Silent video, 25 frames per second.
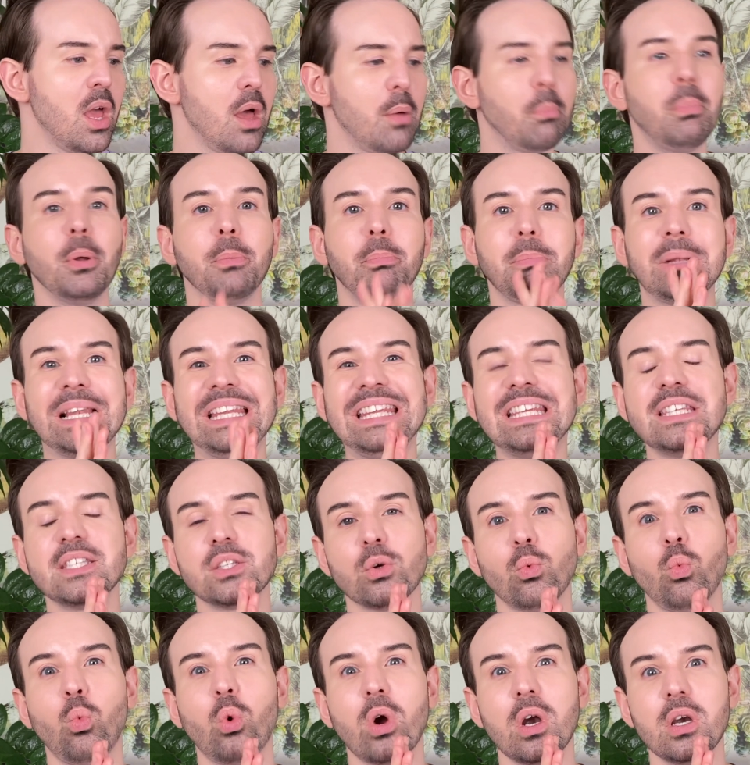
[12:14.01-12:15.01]
But please
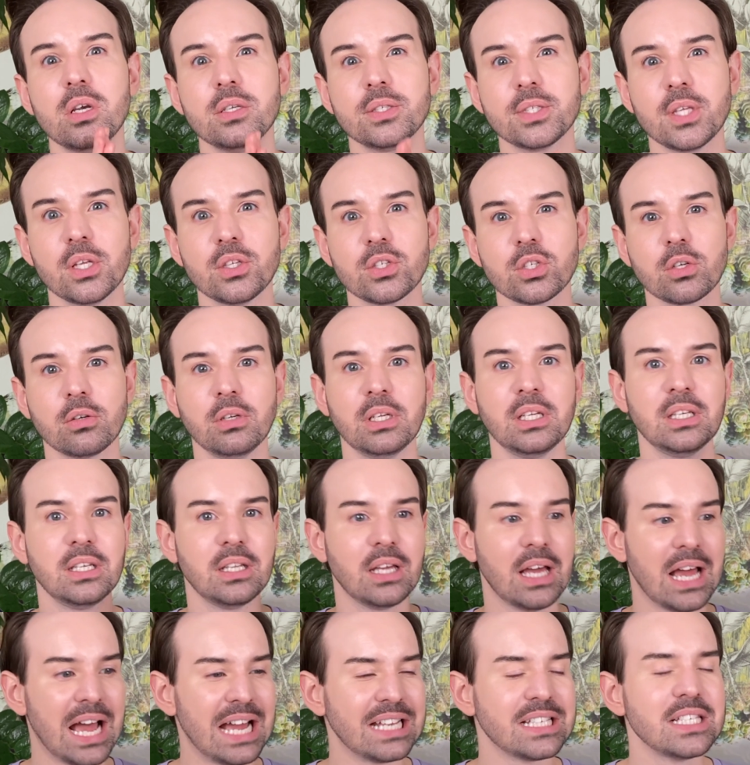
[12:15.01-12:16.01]
wear sunscreen,
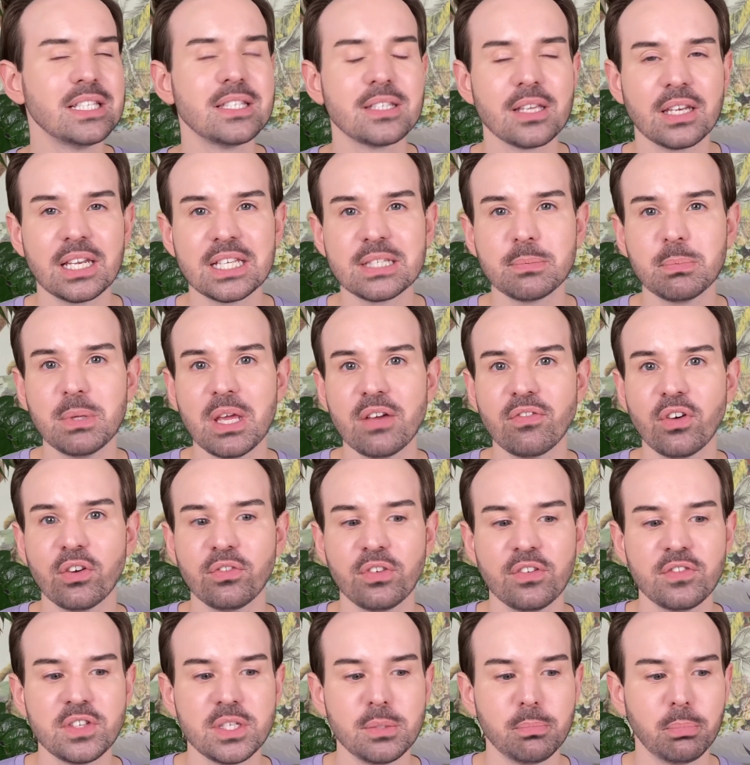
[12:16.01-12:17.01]
at least an SPF of
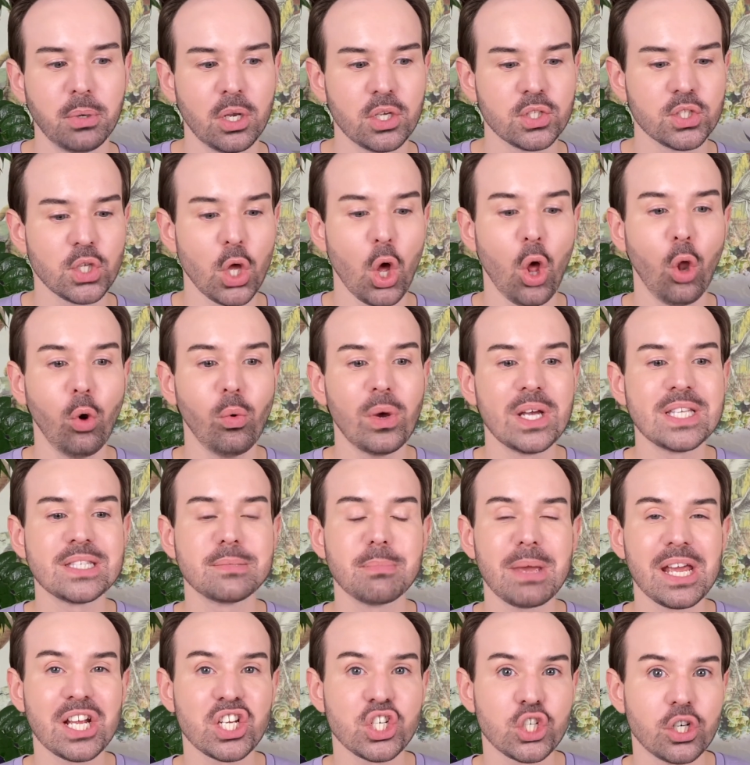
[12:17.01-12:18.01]
50 plus. Always
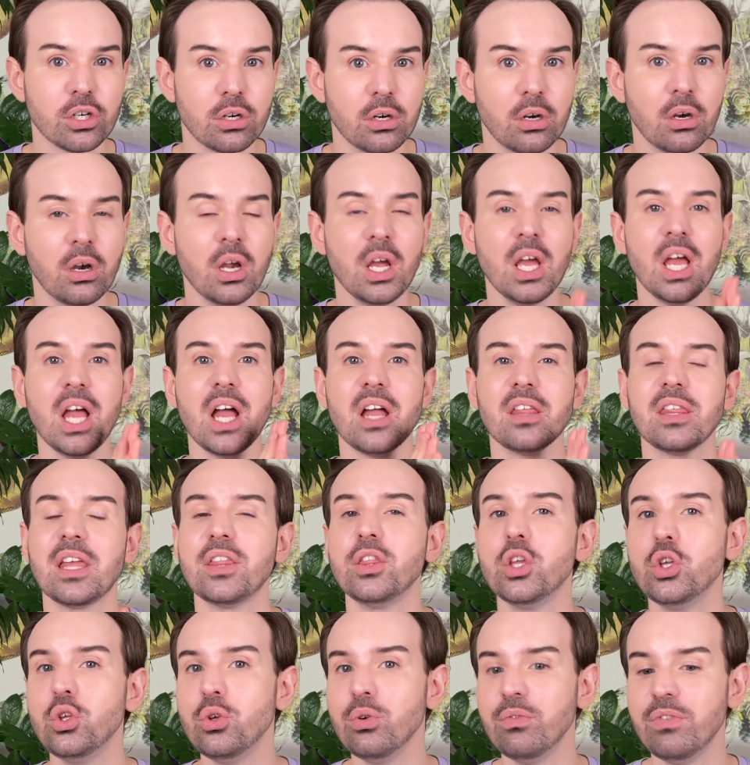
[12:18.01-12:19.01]
make sure that
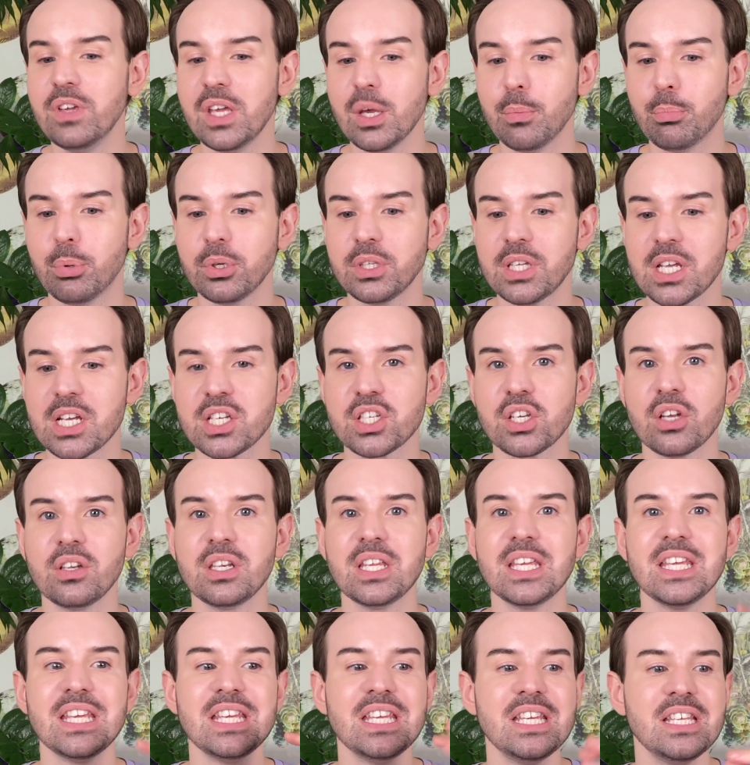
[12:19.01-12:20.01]
the UVA
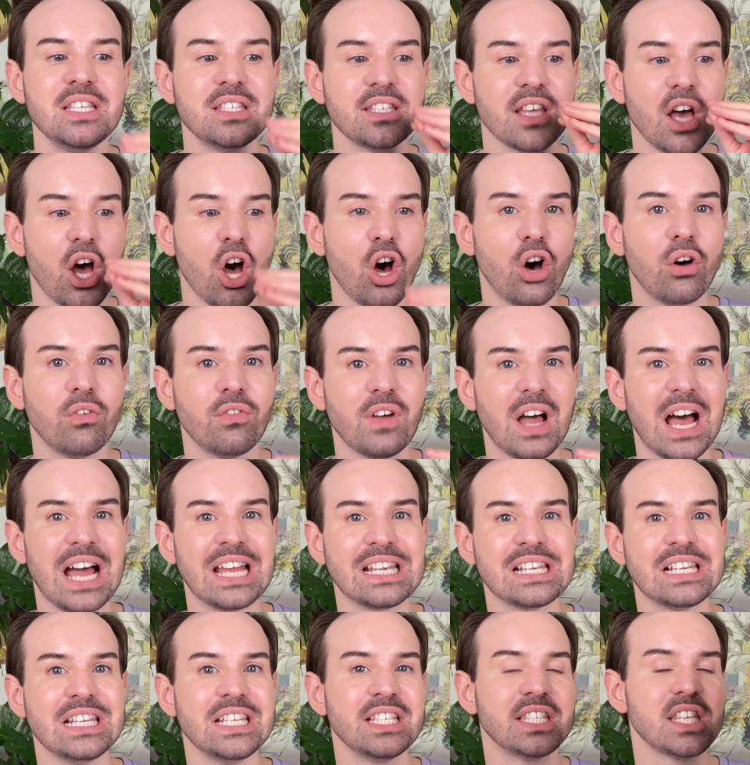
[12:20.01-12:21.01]
protection is of
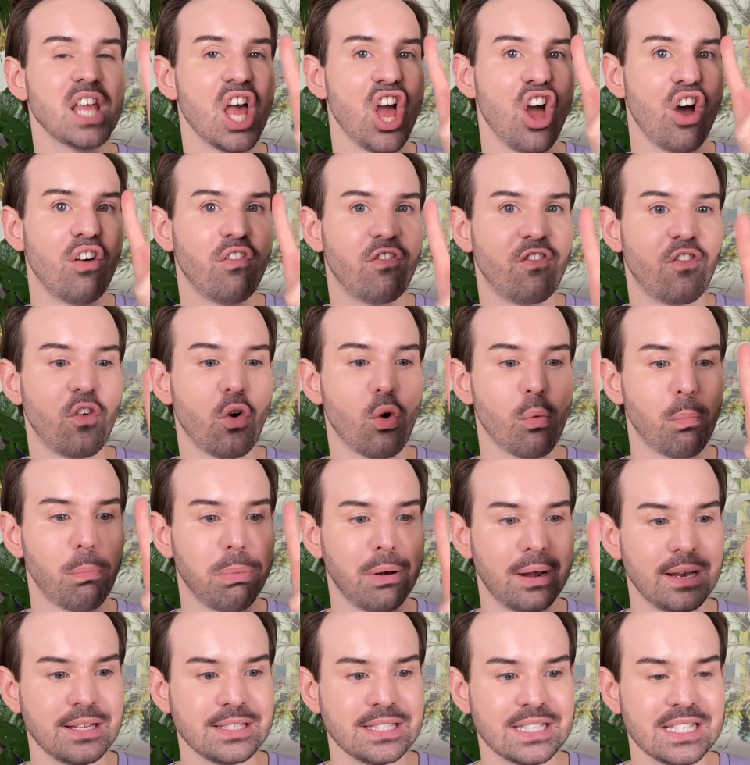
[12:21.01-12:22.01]
at least 4
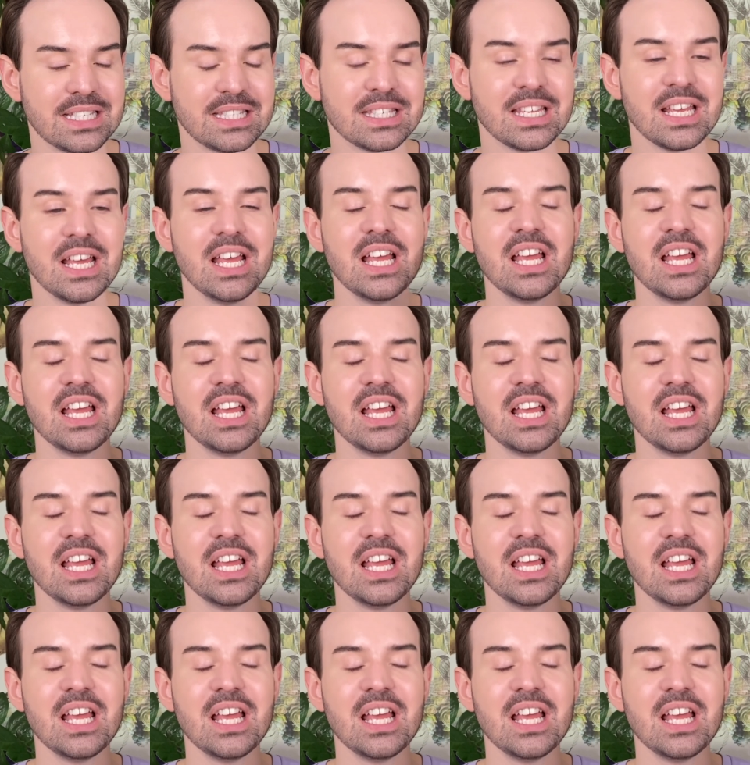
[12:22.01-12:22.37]
pluses.